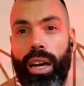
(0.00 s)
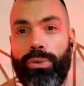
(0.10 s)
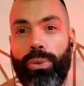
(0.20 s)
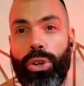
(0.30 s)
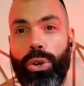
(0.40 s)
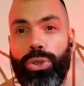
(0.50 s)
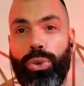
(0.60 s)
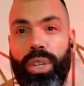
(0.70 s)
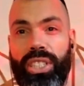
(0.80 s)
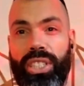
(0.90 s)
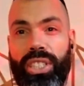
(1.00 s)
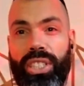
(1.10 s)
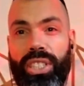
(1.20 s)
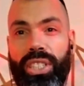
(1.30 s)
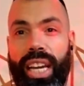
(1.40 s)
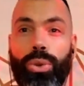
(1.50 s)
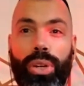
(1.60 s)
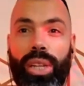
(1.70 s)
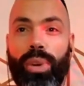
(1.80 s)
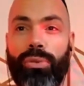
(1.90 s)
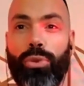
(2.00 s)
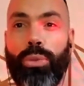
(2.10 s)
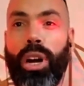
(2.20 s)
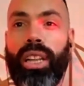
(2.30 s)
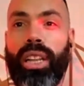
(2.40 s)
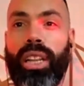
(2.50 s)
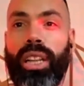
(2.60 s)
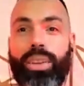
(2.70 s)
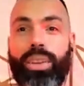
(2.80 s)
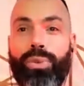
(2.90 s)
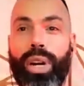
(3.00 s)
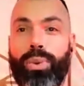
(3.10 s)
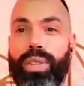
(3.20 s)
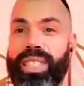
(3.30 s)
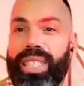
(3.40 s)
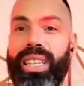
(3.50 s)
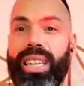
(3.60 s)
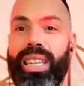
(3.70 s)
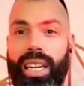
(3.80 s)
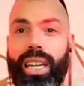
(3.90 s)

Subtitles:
for those who resonate. So we know that we have to broadcast our frequency.